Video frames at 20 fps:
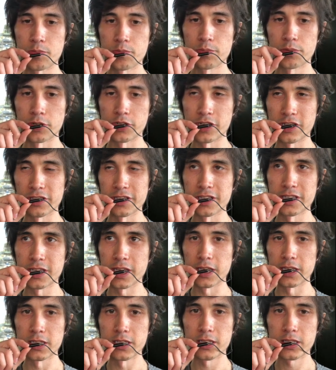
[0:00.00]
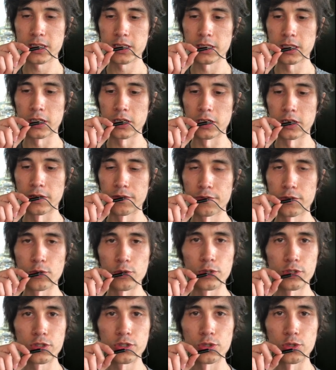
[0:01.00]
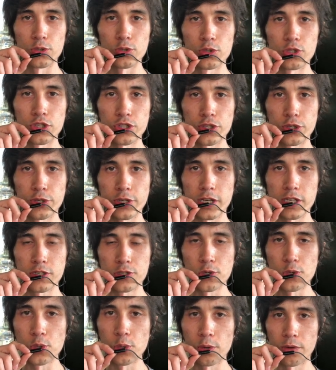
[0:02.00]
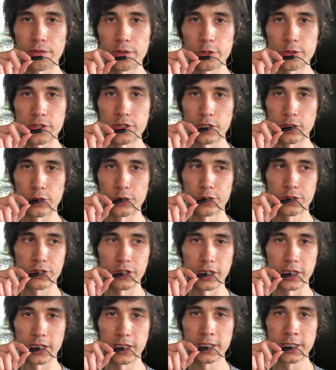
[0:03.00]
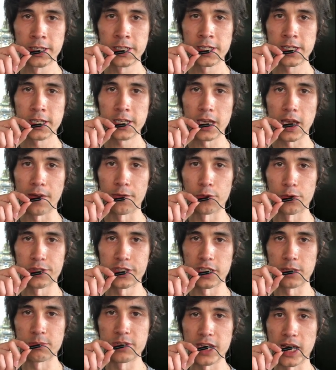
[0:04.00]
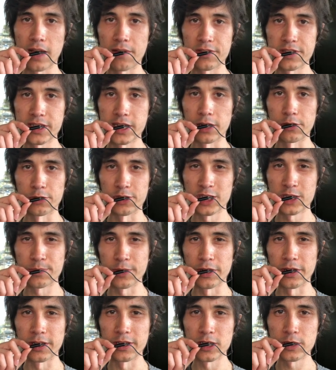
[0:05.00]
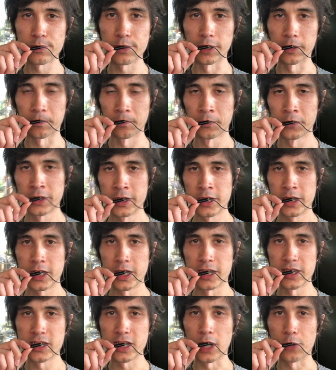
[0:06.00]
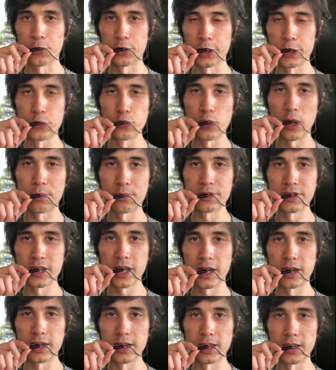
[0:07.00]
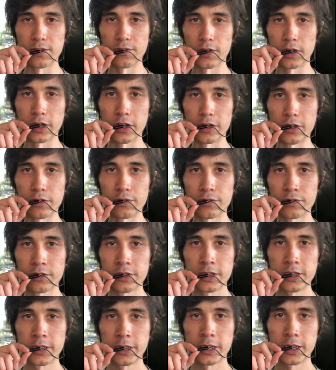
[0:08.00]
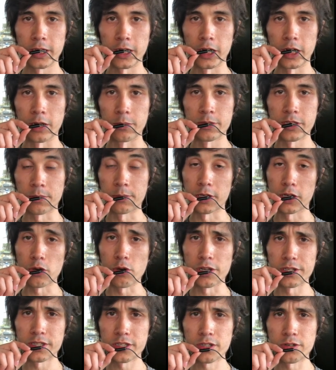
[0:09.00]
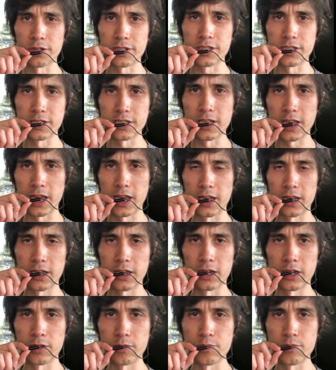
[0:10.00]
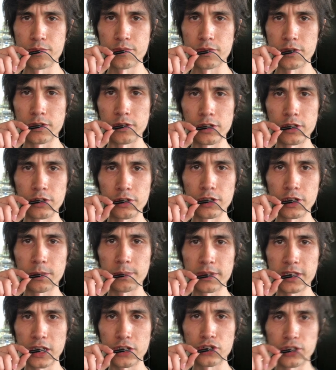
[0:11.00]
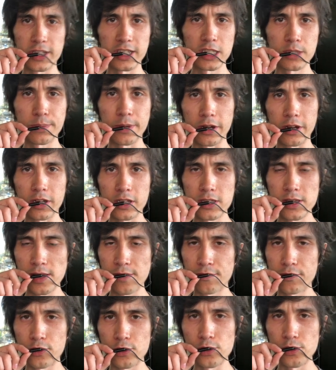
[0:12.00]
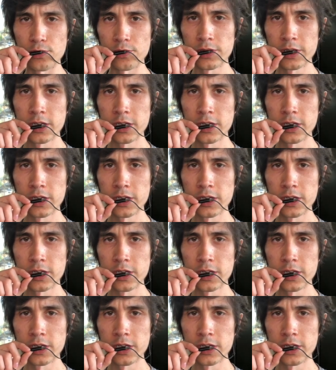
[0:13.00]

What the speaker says: particularly since if you were to just look at his Google reviews, it looks like everyone seems to have a stellar experience, but it's not really representative of some of the consequences that you could potentially experience if you